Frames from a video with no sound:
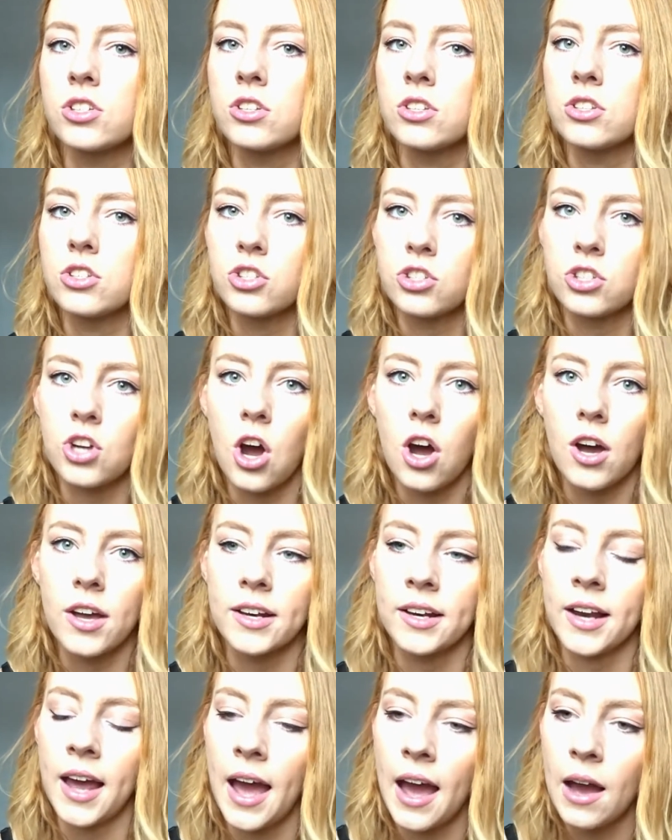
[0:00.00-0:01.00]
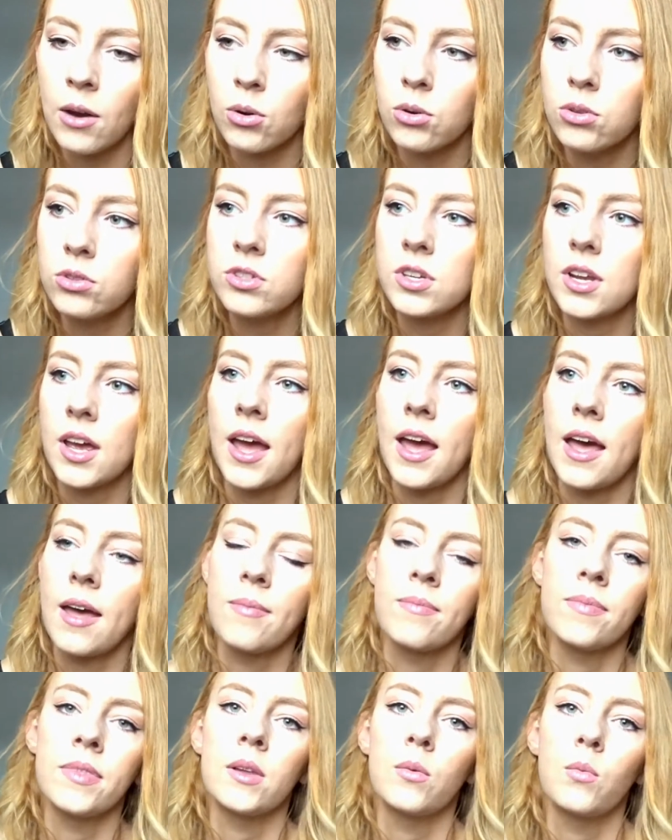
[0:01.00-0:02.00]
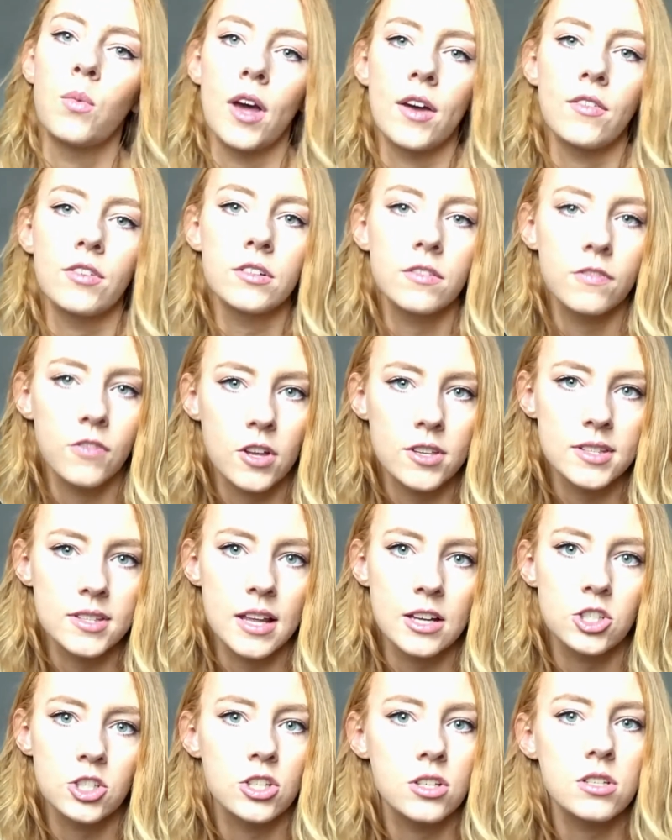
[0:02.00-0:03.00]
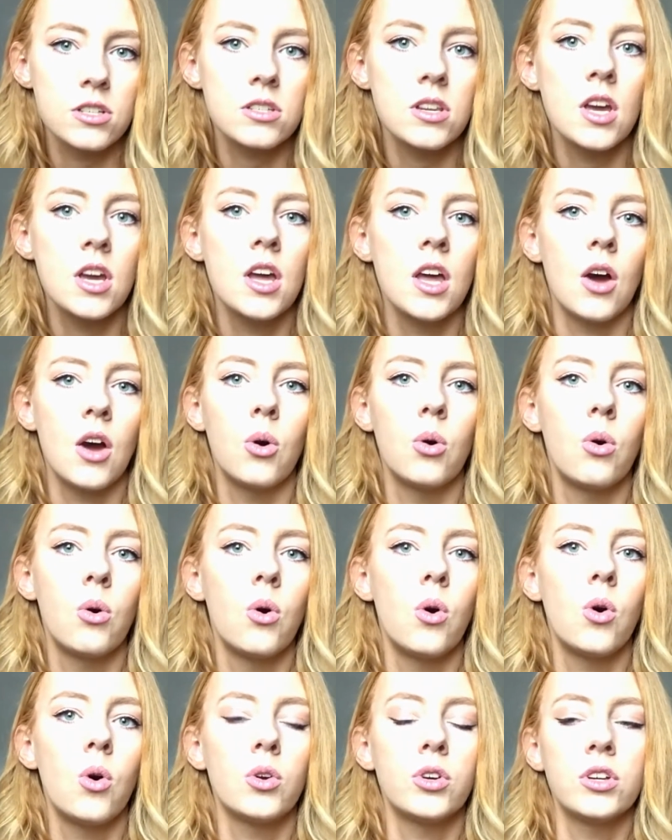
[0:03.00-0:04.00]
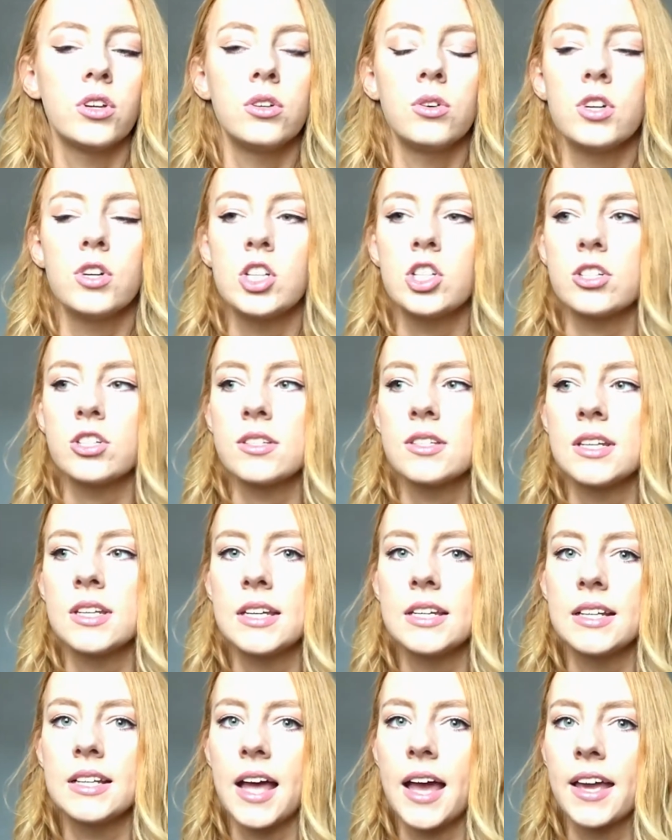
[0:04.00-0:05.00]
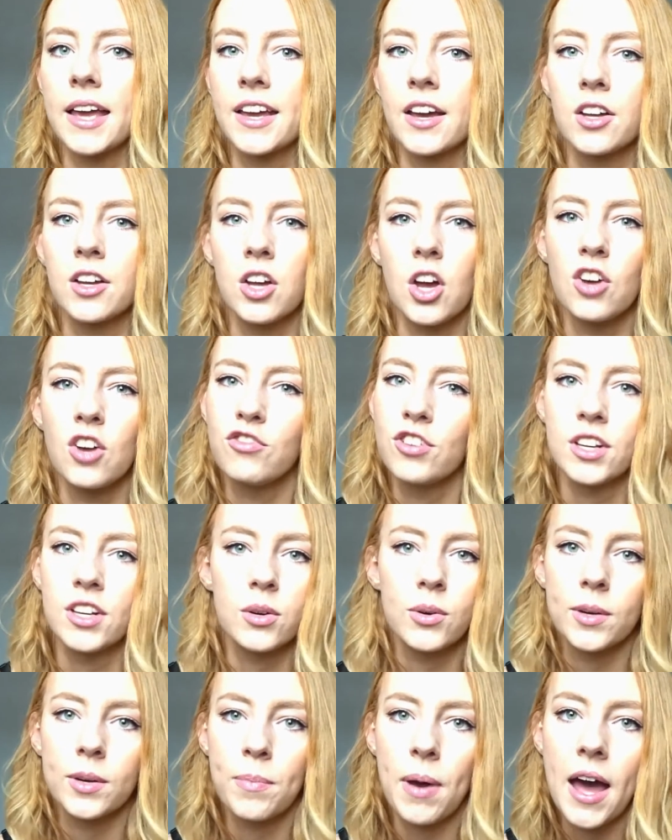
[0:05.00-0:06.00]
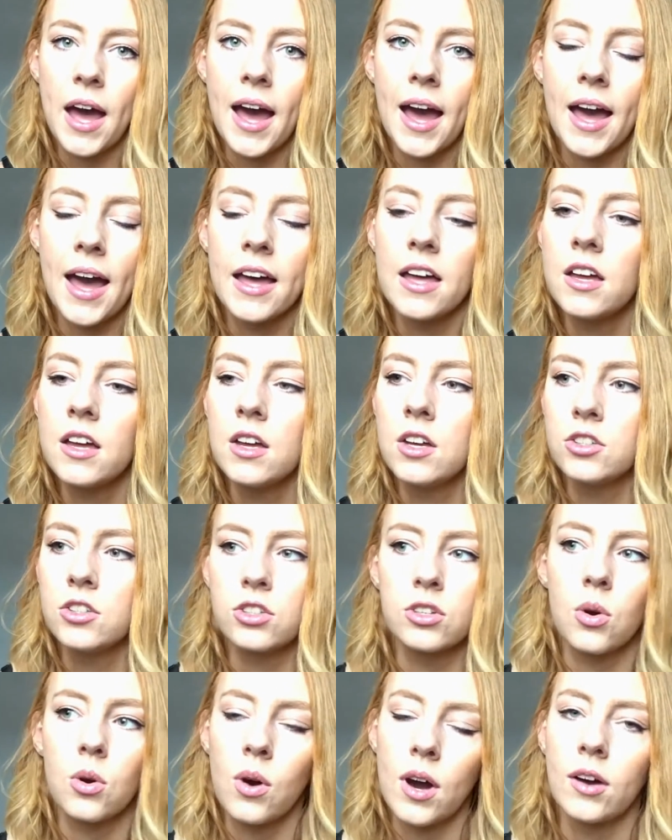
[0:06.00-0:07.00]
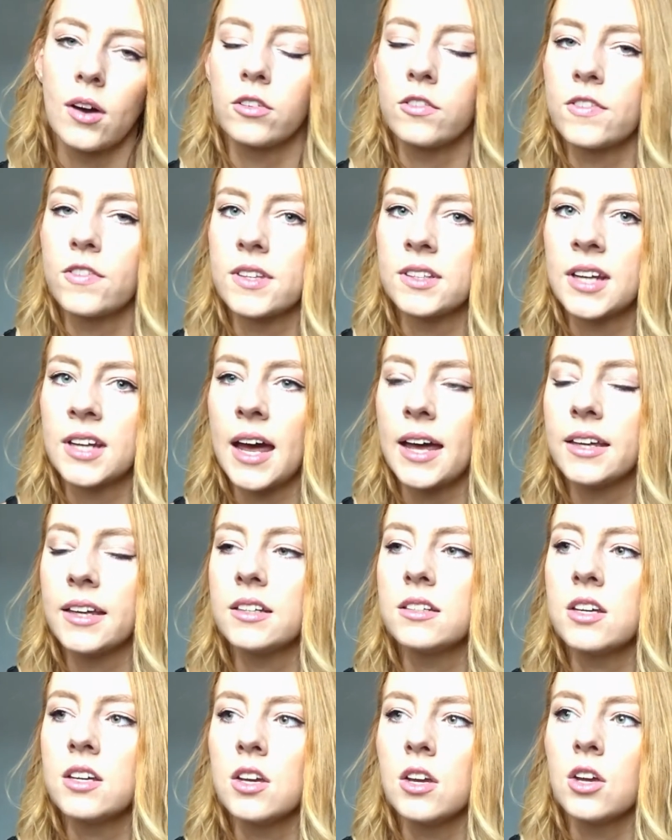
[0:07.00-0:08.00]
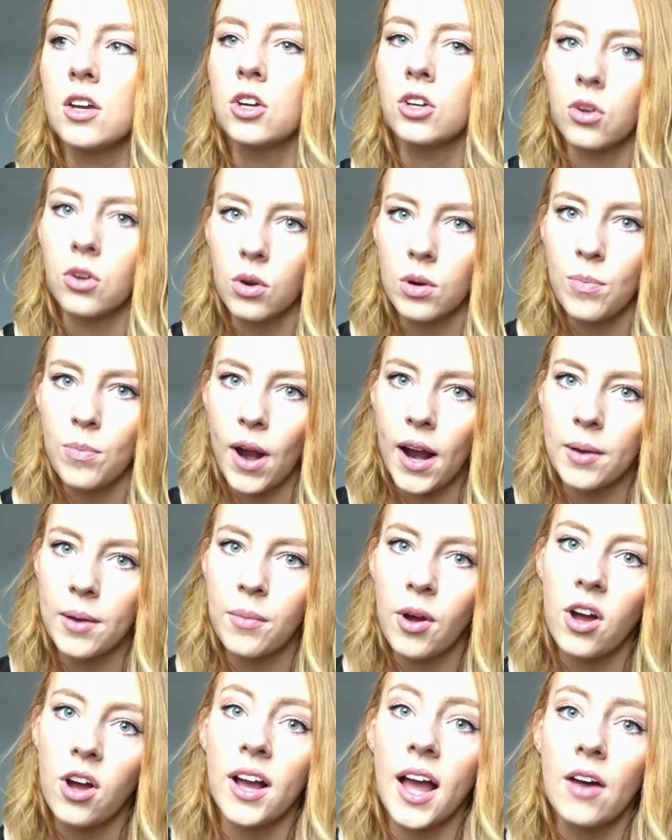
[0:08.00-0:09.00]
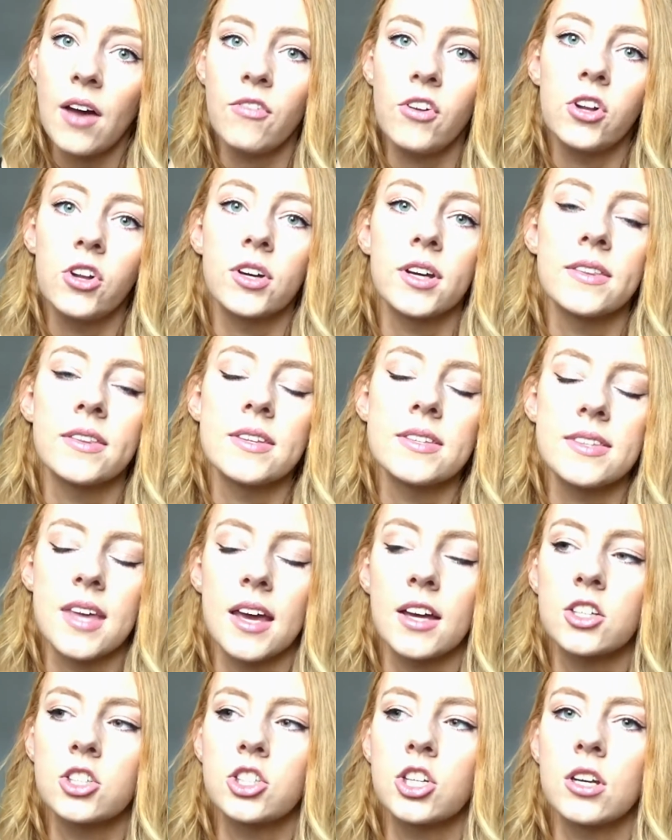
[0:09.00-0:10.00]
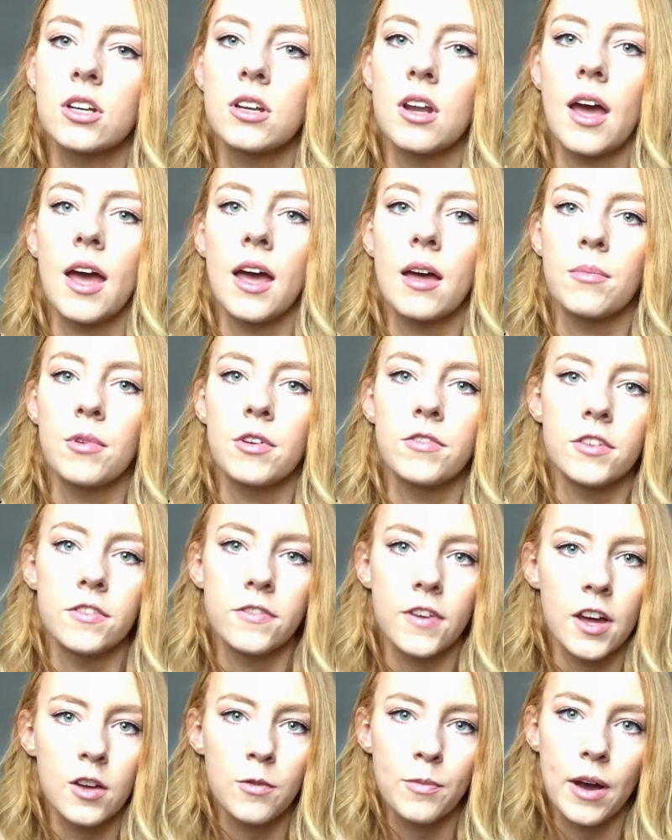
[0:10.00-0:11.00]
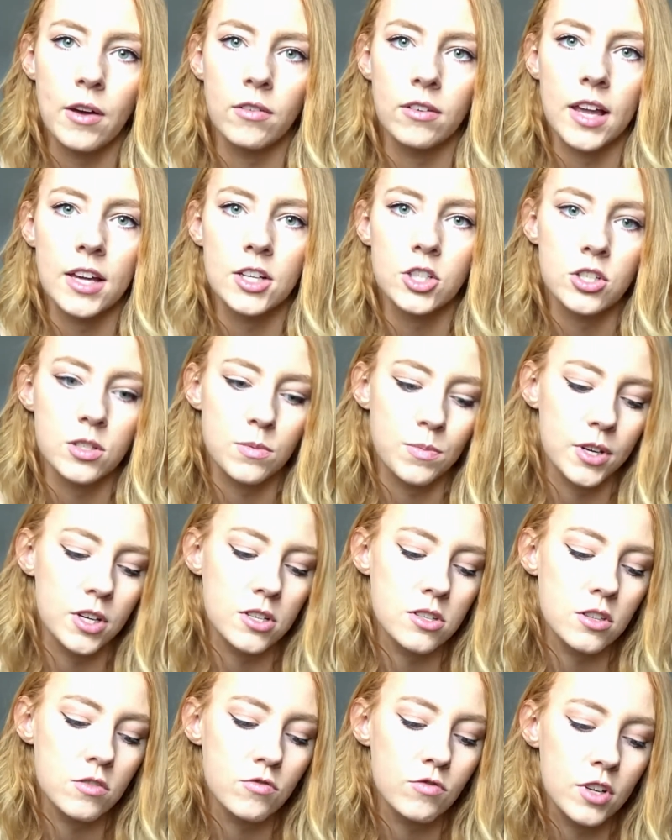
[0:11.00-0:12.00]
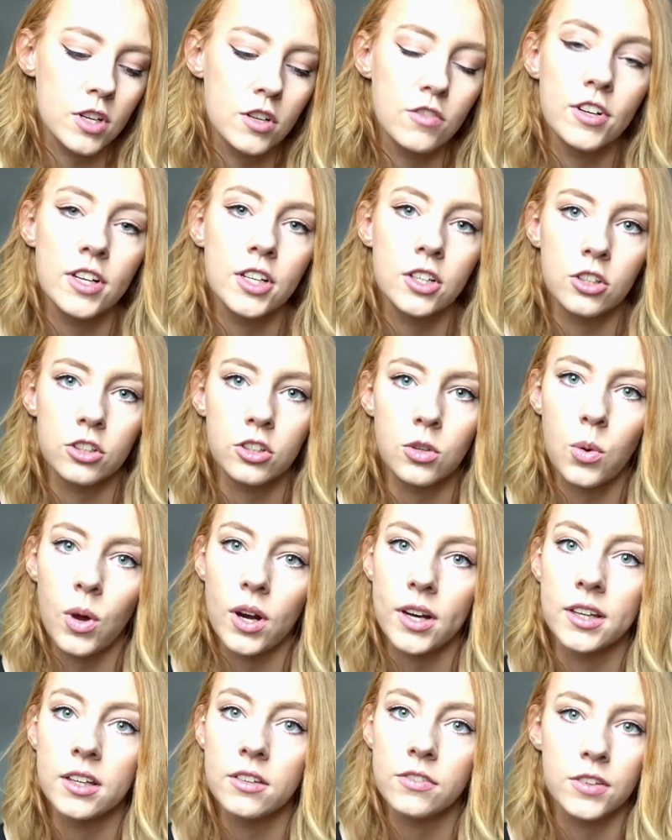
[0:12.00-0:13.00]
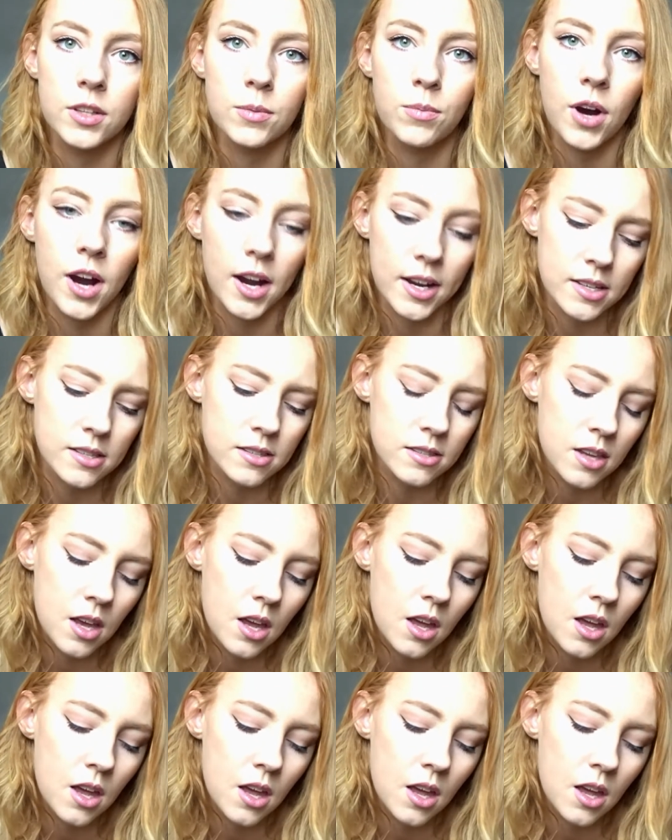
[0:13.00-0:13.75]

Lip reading: starting out wearing false lashes, or you know, you just need like a really quick pair to go out for the night. Go to Primark, have a look in the section of the £5 lashes, because they're really, really good quality for the price.